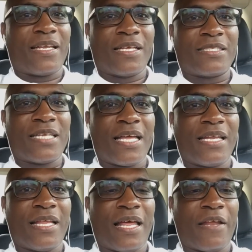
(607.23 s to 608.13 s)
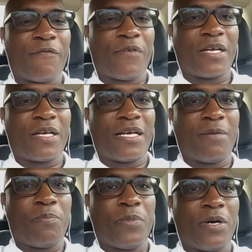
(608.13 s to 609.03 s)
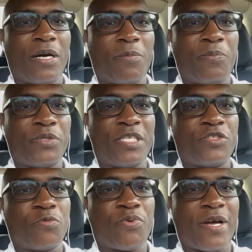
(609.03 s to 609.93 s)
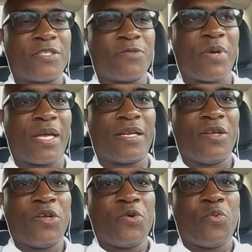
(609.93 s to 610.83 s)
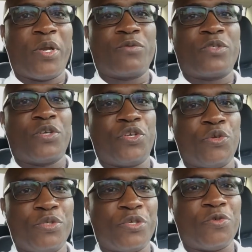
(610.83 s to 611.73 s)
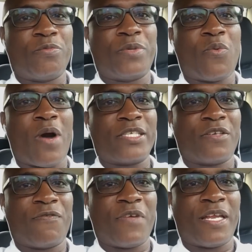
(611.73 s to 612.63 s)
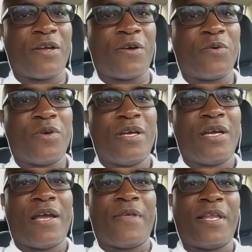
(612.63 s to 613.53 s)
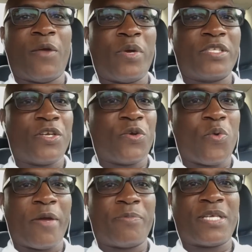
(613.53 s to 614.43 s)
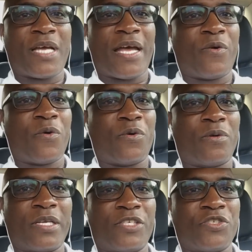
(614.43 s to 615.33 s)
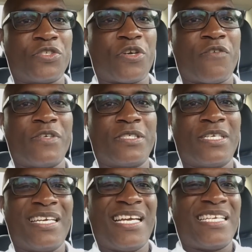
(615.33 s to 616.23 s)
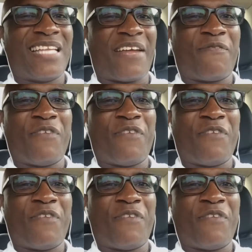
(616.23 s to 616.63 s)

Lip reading: that stated that if a potential prospect went onto a YouTube to watch the video and then they went to your website or look at your service, like